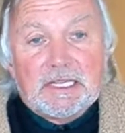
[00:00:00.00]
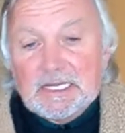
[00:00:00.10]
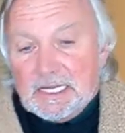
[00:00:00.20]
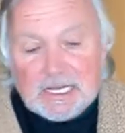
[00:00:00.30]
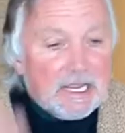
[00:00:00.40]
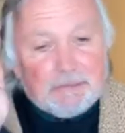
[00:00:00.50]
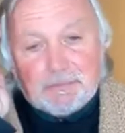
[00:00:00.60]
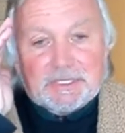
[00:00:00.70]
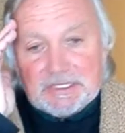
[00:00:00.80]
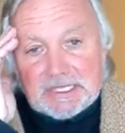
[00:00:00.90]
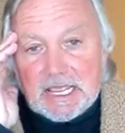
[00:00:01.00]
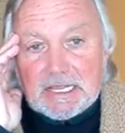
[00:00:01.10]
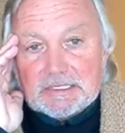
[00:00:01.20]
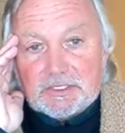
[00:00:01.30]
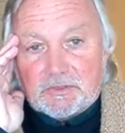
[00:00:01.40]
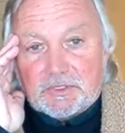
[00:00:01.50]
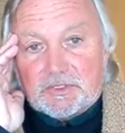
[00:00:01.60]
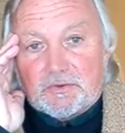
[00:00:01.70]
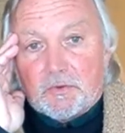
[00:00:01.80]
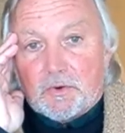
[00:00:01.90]
he claps his hand to
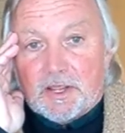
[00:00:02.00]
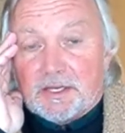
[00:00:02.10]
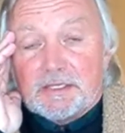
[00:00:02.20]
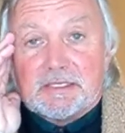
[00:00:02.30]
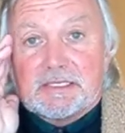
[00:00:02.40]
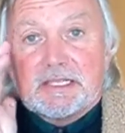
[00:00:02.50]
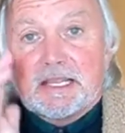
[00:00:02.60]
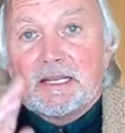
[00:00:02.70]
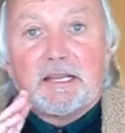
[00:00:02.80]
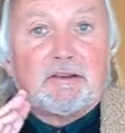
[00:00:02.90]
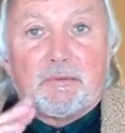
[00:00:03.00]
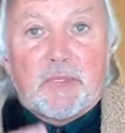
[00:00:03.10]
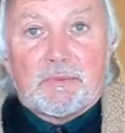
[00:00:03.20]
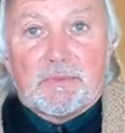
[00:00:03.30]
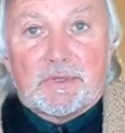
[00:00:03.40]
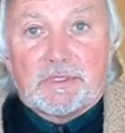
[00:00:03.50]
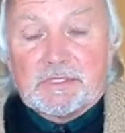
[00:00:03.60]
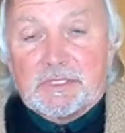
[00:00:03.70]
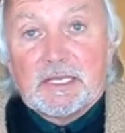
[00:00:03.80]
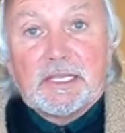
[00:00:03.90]
his forehead and suddenly
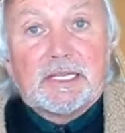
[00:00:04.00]
remembers